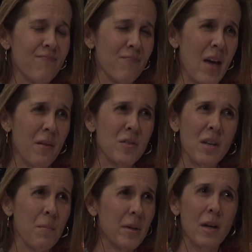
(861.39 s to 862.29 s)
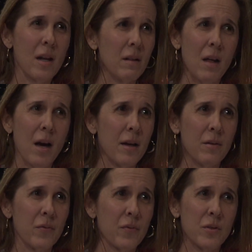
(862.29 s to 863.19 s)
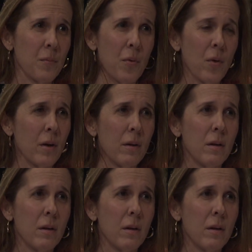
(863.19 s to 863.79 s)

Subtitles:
have some, but not a lot of support.